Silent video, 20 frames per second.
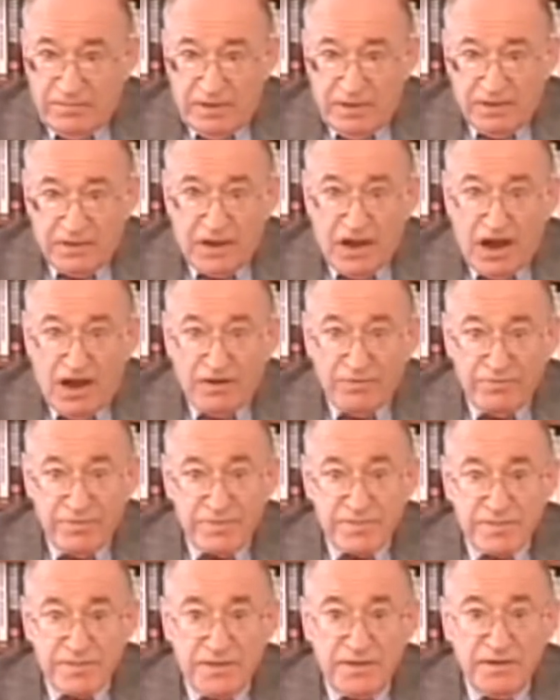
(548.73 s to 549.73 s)
and
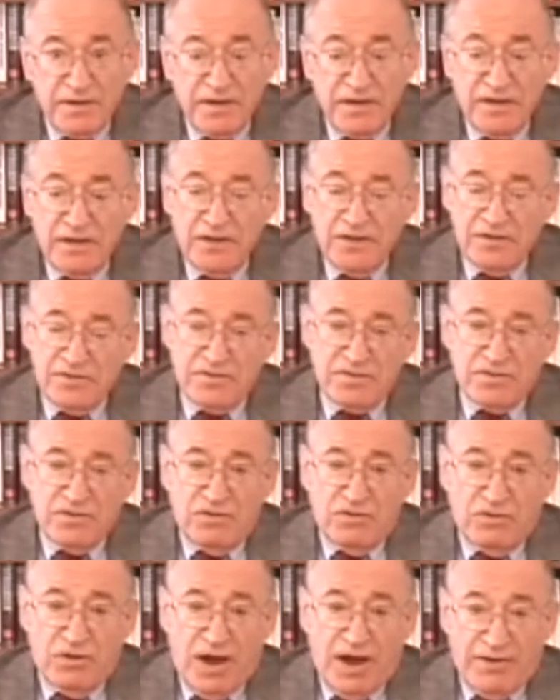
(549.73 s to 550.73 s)
Congress, and
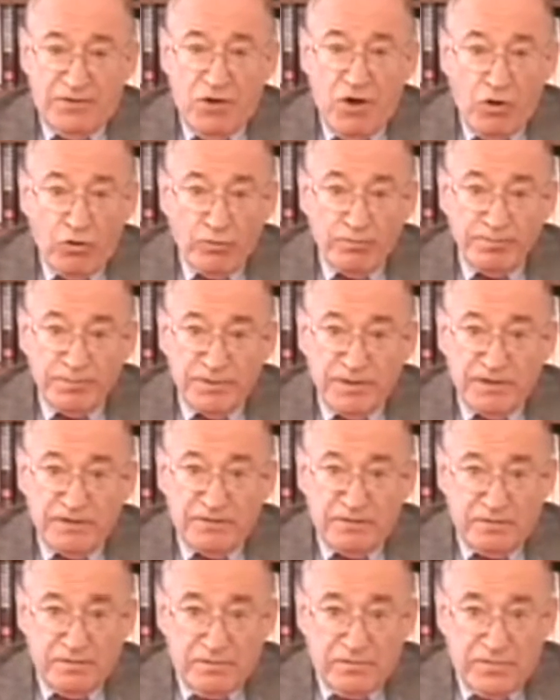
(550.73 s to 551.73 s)
so I hoped that
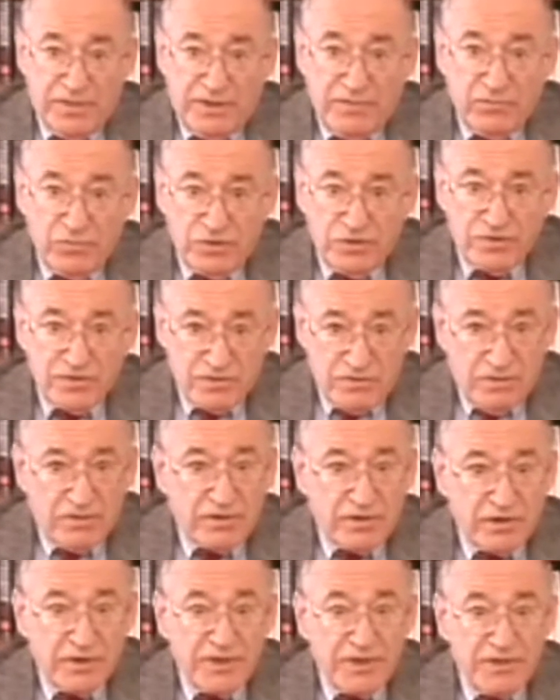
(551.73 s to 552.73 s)
they would
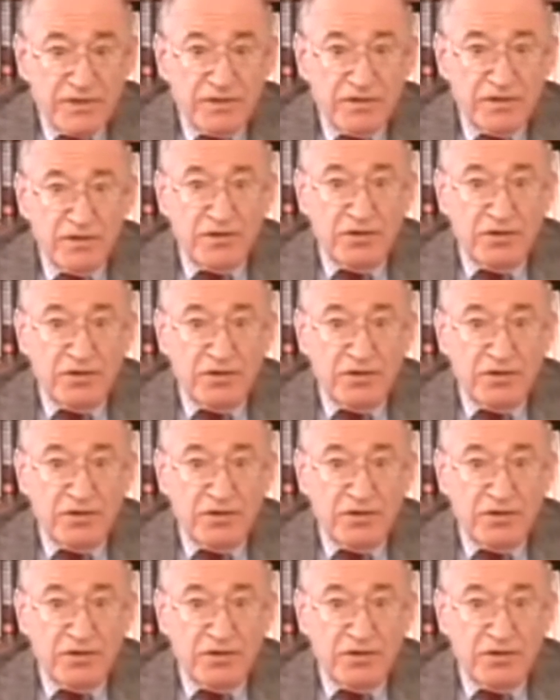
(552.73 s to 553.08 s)
certainly